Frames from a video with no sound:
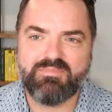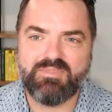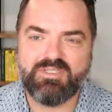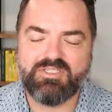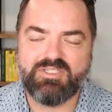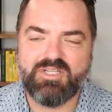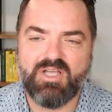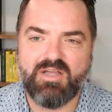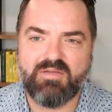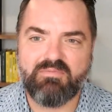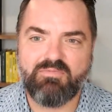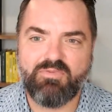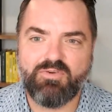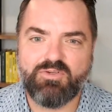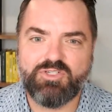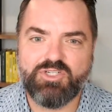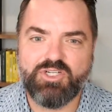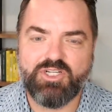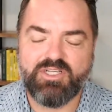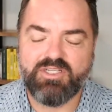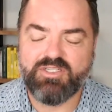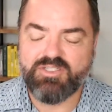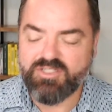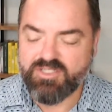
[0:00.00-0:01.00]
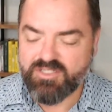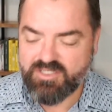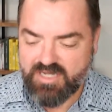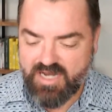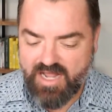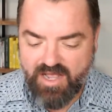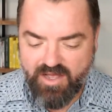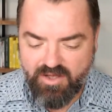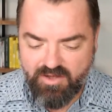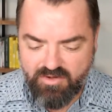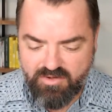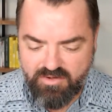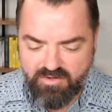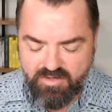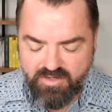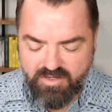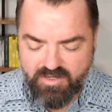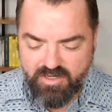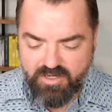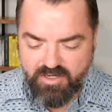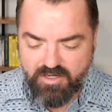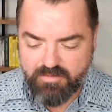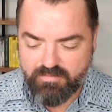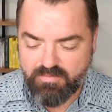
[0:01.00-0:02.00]
The time for change is now.
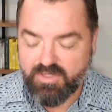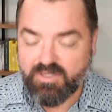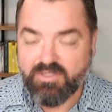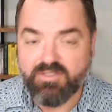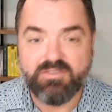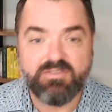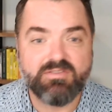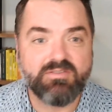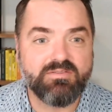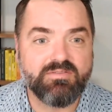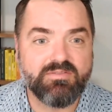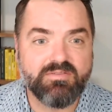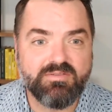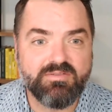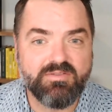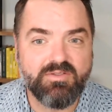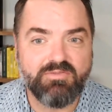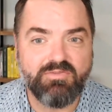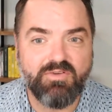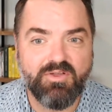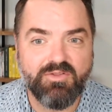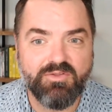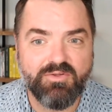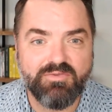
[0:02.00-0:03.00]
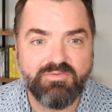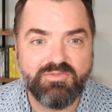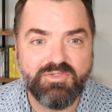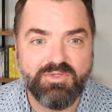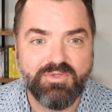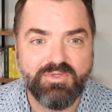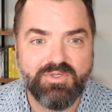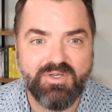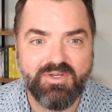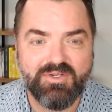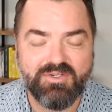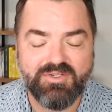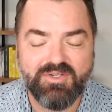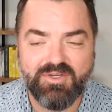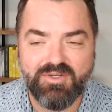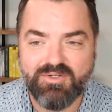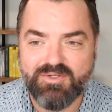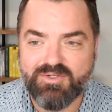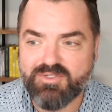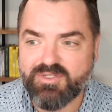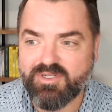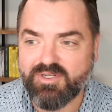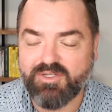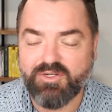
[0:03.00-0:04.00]
And as a father of two young
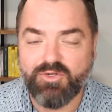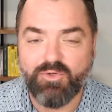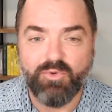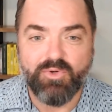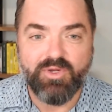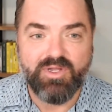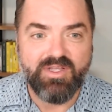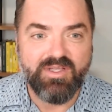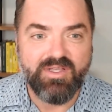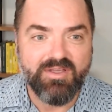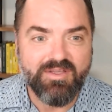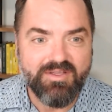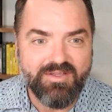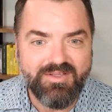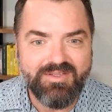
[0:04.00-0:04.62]
daughters, I agree.